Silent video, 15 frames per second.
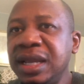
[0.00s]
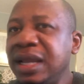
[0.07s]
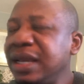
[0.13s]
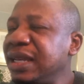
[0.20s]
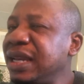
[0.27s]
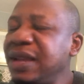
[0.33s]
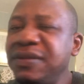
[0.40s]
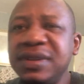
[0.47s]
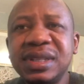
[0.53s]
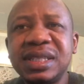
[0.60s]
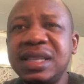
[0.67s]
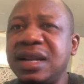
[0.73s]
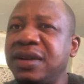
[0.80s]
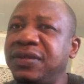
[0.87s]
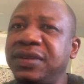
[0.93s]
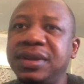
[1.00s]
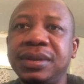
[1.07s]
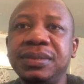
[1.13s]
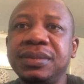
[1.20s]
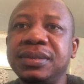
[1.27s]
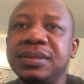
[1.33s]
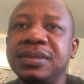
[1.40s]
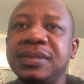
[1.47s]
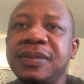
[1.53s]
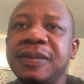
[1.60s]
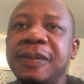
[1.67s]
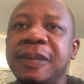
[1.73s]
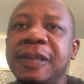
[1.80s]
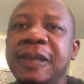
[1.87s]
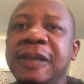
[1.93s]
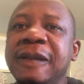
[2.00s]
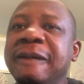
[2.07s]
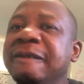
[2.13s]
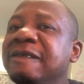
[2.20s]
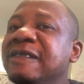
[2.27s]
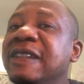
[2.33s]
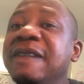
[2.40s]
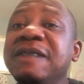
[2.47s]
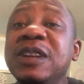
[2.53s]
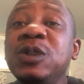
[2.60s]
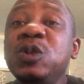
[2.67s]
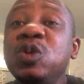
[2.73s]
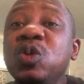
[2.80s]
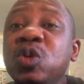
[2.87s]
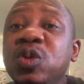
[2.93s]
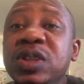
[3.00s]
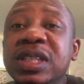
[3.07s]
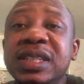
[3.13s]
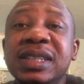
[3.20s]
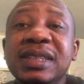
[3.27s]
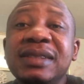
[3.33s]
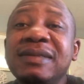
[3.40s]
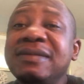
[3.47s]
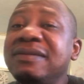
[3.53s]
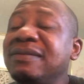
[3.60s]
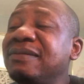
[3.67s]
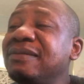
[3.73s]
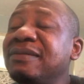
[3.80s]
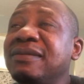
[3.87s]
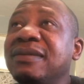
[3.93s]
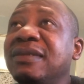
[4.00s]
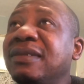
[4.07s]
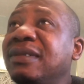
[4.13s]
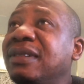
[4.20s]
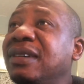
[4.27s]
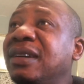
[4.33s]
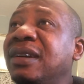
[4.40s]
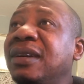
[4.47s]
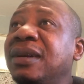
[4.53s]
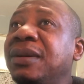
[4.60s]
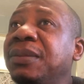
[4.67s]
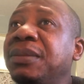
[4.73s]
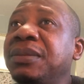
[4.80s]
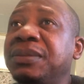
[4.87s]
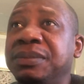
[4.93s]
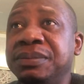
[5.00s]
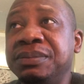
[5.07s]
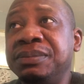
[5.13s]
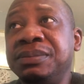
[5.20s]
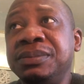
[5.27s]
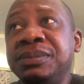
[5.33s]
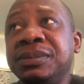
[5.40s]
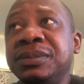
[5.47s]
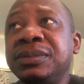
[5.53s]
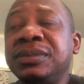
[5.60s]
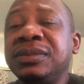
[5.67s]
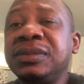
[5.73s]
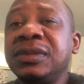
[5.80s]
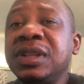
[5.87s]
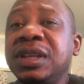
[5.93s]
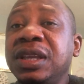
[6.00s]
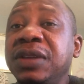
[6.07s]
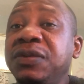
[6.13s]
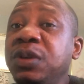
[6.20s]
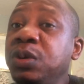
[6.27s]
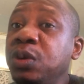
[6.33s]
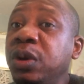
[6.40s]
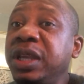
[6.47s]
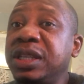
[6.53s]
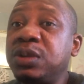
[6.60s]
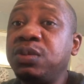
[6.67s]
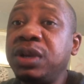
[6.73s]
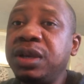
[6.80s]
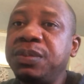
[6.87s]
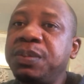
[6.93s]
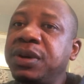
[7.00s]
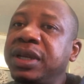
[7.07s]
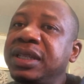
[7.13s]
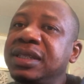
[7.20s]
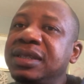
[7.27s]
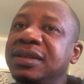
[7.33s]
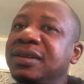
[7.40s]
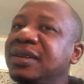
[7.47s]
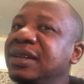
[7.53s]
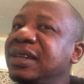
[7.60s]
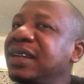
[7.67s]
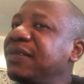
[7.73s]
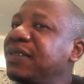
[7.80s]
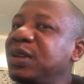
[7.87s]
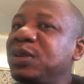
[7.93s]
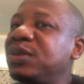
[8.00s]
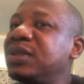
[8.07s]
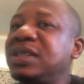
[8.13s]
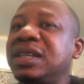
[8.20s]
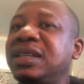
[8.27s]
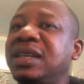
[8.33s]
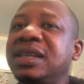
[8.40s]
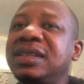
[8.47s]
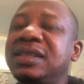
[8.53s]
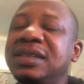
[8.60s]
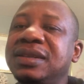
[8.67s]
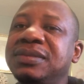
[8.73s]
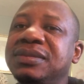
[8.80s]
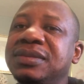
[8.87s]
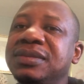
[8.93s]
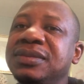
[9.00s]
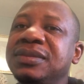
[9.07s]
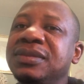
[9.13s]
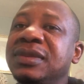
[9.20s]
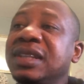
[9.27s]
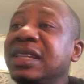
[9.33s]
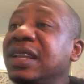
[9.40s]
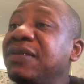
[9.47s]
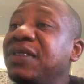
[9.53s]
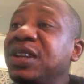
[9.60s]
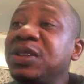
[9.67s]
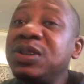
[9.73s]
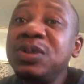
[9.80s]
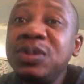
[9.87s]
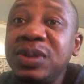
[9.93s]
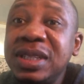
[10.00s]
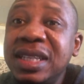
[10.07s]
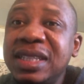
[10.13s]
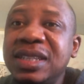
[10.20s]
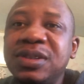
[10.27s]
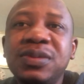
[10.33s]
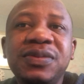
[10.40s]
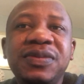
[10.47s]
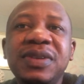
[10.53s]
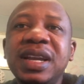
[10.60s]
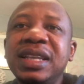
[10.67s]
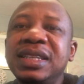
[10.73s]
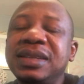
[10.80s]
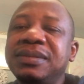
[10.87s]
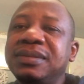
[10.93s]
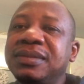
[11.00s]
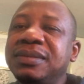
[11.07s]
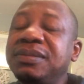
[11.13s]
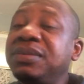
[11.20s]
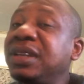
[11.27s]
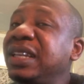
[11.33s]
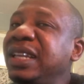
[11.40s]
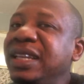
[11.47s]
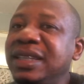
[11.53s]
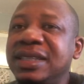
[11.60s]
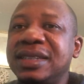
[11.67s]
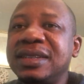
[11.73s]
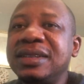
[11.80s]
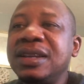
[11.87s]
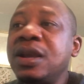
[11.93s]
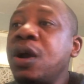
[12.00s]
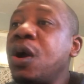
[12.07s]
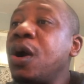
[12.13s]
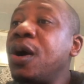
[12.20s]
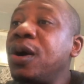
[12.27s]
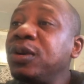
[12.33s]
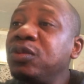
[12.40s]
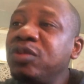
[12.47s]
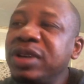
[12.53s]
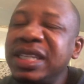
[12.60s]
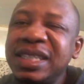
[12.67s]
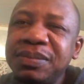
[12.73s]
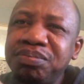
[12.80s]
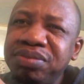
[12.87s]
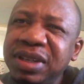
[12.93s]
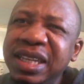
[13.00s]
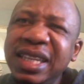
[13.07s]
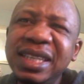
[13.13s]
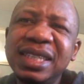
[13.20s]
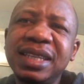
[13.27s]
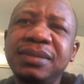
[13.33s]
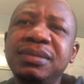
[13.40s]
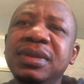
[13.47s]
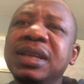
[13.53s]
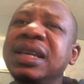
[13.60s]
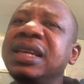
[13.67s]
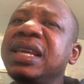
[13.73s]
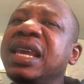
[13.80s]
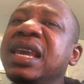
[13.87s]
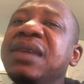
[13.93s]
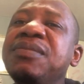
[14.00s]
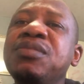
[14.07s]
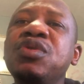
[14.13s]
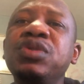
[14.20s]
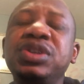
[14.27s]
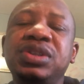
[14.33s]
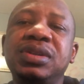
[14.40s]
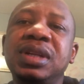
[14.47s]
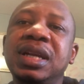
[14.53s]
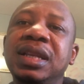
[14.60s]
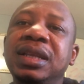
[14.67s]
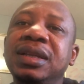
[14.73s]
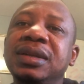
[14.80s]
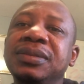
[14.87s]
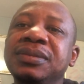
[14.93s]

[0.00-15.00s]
Never starve him. Never use, if you know his weak point, never use it against him. Never use it to fight him. Please, always please him emotionally.